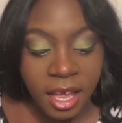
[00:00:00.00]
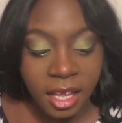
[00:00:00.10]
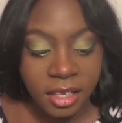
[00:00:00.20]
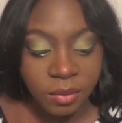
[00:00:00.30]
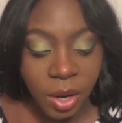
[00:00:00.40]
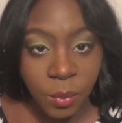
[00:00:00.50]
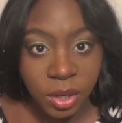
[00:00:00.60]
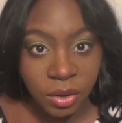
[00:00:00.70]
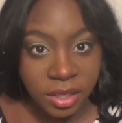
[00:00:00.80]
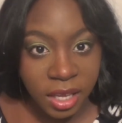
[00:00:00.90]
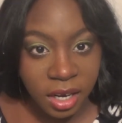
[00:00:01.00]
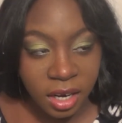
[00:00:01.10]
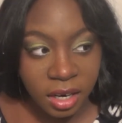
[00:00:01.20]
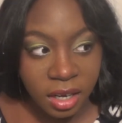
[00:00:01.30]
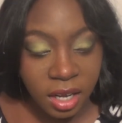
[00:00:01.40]
And then when I went on
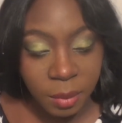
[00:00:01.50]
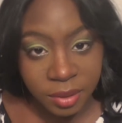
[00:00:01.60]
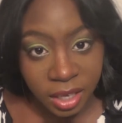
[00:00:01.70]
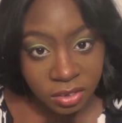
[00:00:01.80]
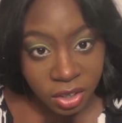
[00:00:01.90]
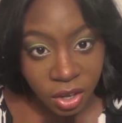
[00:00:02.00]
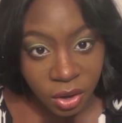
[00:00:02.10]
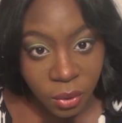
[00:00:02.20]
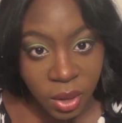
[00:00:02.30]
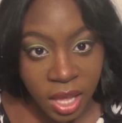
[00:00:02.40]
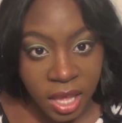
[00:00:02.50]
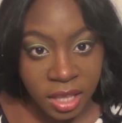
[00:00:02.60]
there a couple days ago,